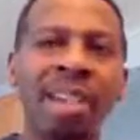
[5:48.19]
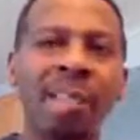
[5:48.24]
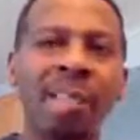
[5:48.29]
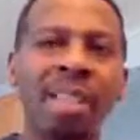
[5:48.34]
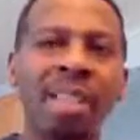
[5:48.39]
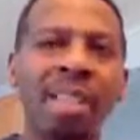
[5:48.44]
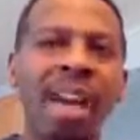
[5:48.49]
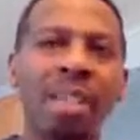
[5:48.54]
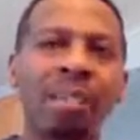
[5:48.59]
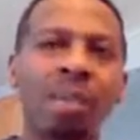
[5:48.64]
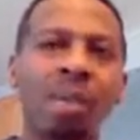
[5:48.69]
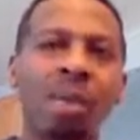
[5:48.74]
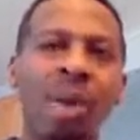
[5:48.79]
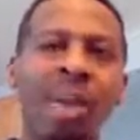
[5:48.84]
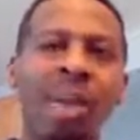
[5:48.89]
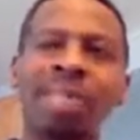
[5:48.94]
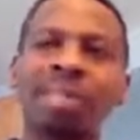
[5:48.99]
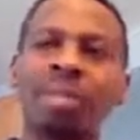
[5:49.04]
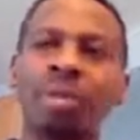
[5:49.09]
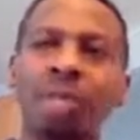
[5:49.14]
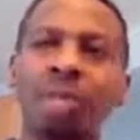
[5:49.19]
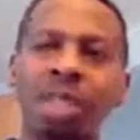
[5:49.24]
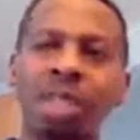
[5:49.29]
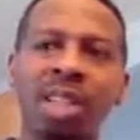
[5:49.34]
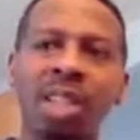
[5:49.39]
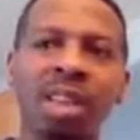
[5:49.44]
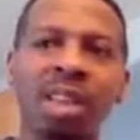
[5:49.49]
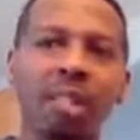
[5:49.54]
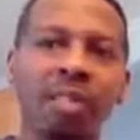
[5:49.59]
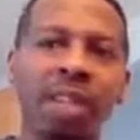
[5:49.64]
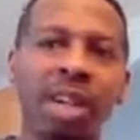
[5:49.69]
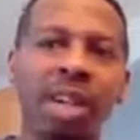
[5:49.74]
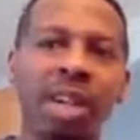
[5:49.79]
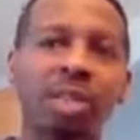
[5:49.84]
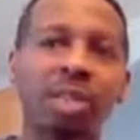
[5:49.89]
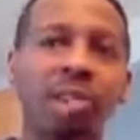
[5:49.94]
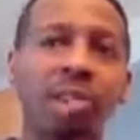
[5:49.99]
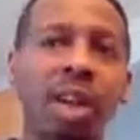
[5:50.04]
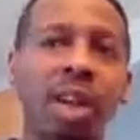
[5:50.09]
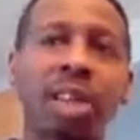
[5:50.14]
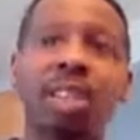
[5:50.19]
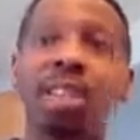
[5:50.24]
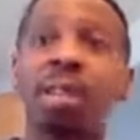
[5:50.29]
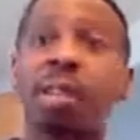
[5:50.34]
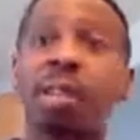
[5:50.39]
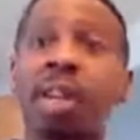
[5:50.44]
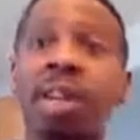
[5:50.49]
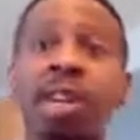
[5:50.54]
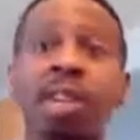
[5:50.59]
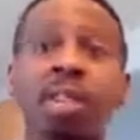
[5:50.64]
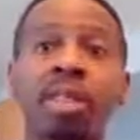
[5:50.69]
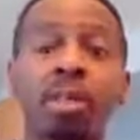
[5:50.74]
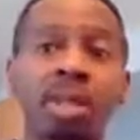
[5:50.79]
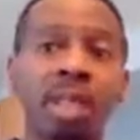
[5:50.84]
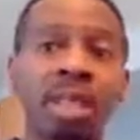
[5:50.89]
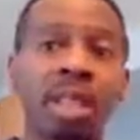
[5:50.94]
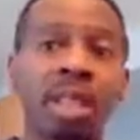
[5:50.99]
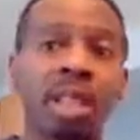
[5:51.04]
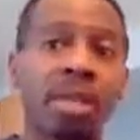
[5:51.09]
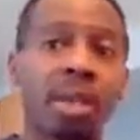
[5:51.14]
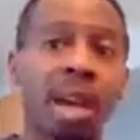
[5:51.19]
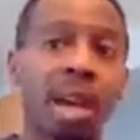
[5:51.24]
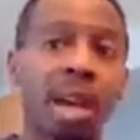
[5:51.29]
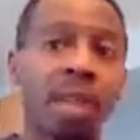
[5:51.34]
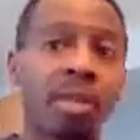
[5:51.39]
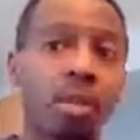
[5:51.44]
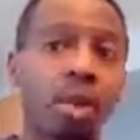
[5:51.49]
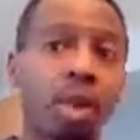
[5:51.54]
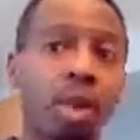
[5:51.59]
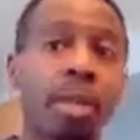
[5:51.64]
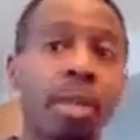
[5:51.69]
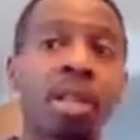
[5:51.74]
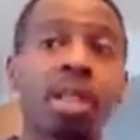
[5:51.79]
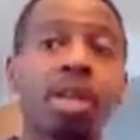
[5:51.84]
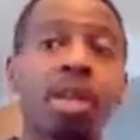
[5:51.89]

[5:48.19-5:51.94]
That means I have to wait for it to get fixed or find somebody else with the same kind of equipment.